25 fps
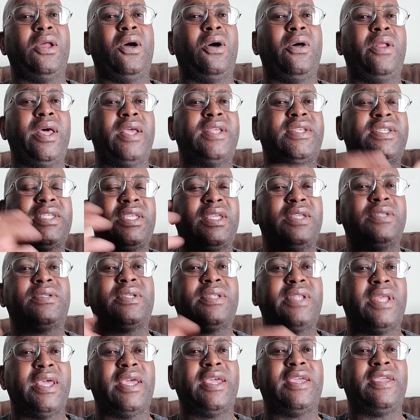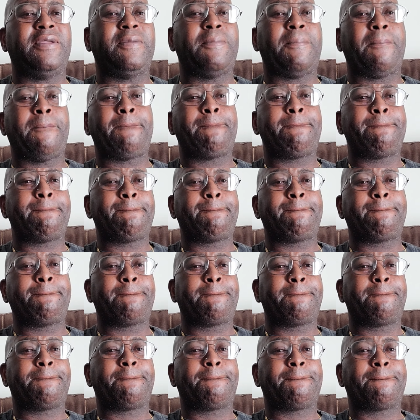all I see today
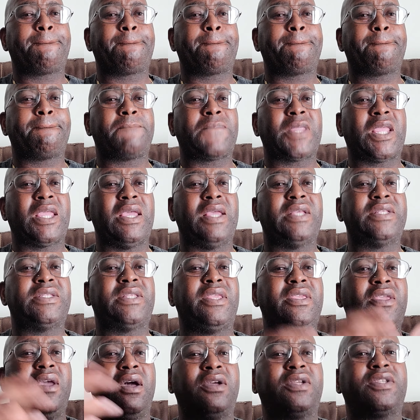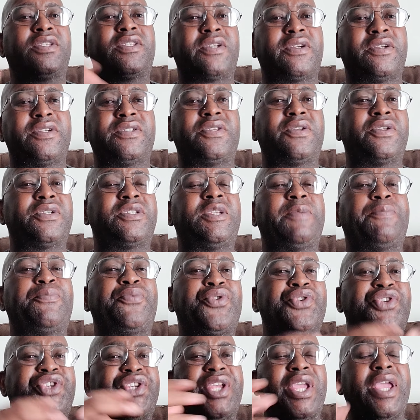is the youngsters just
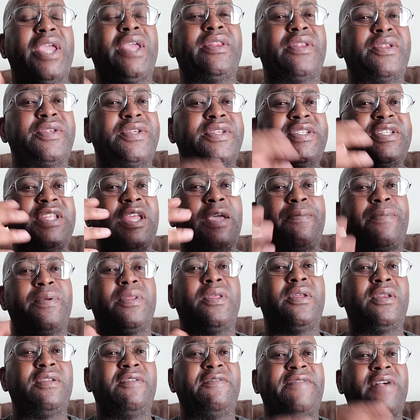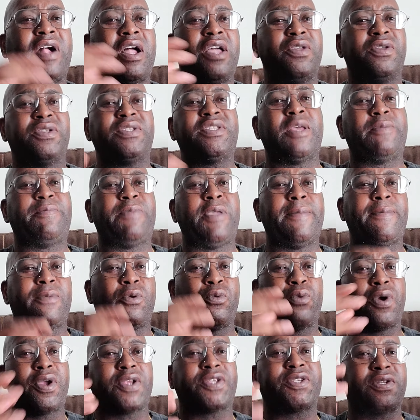depreciating and stepping on the values that people
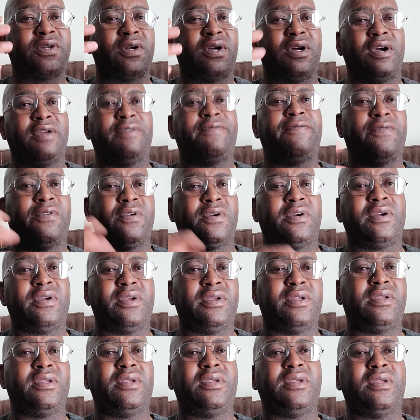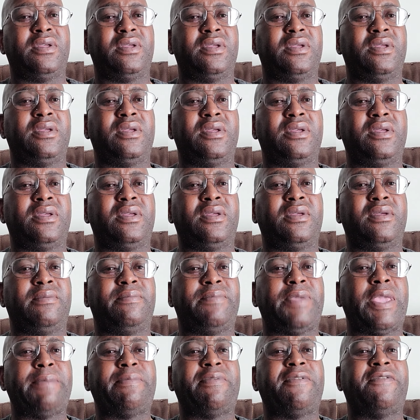worked so hard for.
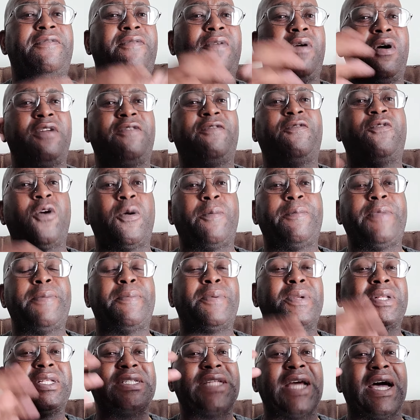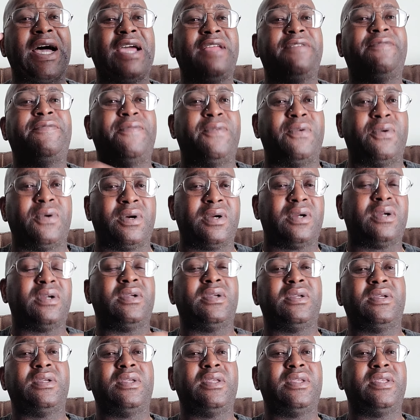People fought for, people died for,
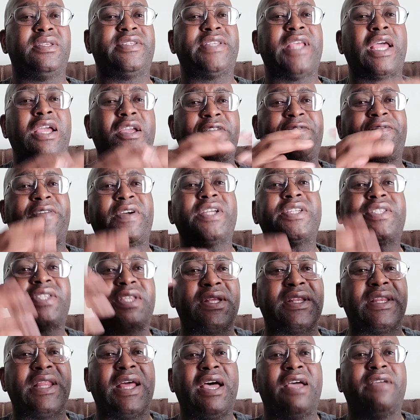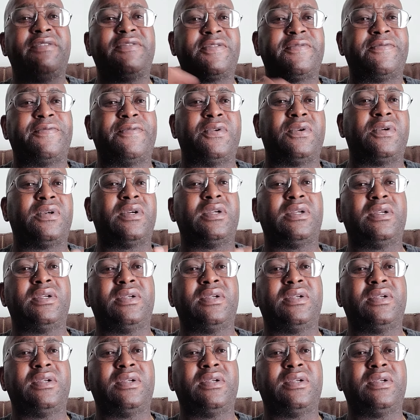sacrificed their lives for.